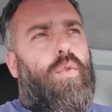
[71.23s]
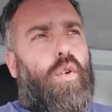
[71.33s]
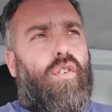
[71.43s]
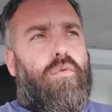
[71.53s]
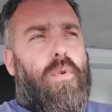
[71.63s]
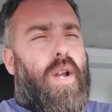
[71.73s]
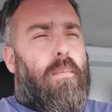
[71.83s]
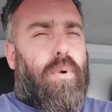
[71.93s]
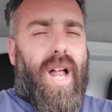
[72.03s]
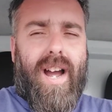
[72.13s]
the government
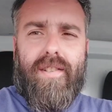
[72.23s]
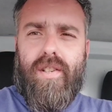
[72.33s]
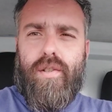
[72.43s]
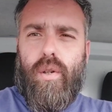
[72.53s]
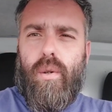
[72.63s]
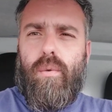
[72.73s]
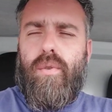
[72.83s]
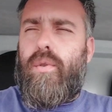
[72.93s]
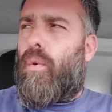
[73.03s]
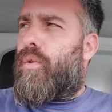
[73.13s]
obliges
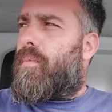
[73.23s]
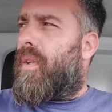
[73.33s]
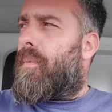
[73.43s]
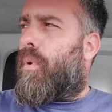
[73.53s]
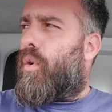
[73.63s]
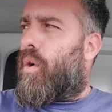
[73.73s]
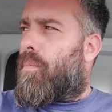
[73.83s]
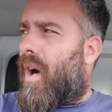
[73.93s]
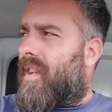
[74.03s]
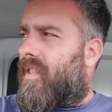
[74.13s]
you to ultimately put your
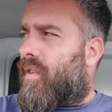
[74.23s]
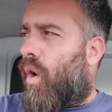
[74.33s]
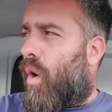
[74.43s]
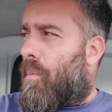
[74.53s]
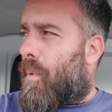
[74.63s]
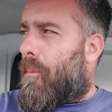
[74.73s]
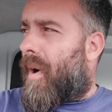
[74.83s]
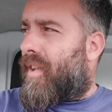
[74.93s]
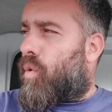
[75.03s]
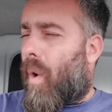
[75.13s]
prices up
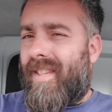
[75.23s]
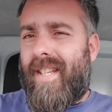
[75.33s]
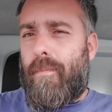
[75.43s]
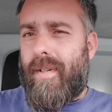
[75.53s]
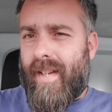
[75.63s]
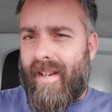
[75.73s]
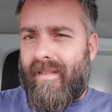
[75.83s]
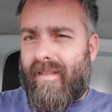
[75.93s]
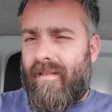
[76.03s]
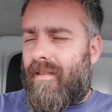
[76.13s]
by
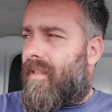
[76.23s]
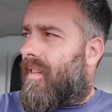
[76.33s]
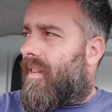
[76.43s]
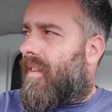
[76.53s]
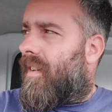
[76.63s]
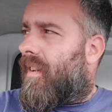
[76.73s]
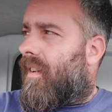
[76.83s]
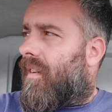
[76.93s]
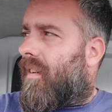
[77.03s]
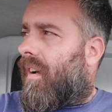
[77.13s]
20%
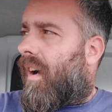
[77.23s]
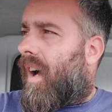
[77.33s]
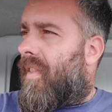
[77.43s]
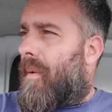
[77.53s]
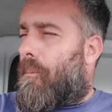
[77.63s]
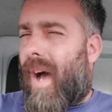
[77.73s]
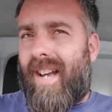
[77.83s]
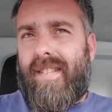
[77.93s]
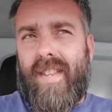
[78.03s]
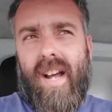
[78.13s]
and then
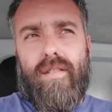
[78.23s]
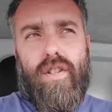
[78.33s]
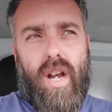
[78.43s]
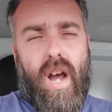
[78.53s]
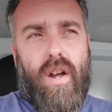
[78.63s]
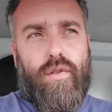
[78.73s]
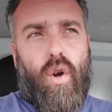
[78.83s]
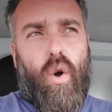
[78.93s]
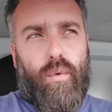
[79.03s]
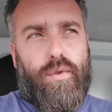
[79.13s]
pass that
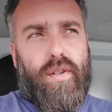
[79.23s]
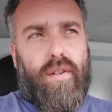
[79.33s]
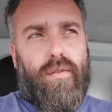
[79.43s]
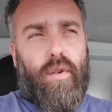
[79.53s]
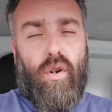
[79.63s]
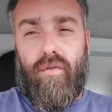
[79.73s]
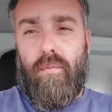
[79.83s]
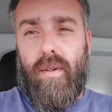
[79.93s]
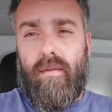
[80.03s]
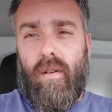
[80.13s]
charge onto the
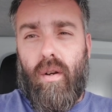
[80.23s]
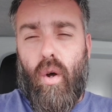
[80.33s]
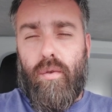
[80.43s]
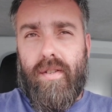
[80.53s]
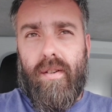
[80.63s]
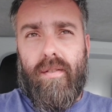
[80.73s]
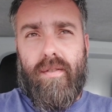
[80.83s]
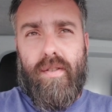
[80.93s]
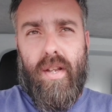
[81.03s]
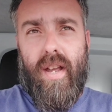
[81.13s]
government,
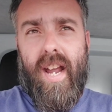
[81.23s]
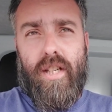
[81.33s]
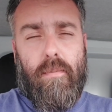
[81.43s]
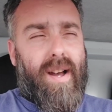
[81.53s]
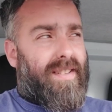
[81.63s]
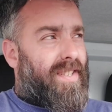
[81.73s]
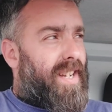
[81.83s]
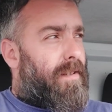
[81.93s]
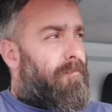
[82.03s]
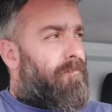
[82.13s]
onto
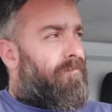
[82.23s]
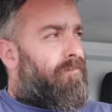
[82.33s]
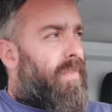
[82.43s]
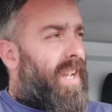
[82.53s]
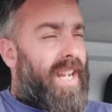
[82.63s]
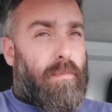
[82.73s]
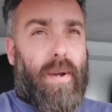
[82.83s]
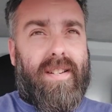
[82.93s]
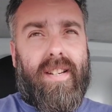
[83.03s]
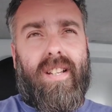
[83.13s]
HMRC. It's
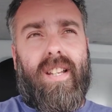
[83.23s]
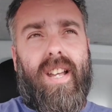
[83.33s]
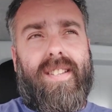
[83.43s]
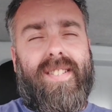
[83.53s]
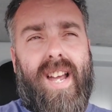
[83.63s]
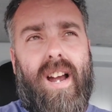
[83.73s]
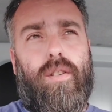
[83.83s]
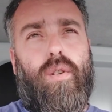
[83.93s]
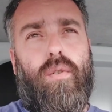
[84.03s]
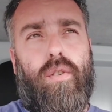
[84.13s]
basically a
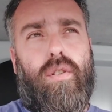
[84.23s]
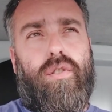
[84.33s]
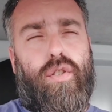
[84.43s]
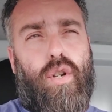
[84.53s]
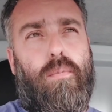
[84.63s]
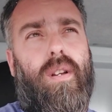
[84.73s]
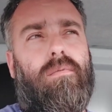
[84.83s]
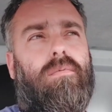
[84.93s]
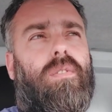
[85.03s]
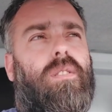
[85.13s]
tax on the
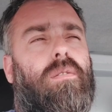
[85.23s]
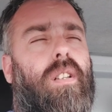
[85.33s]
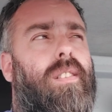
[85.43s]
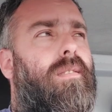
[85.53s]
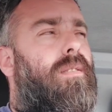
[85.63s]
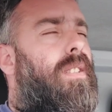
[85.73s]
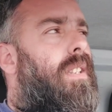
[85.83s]
consumer, right?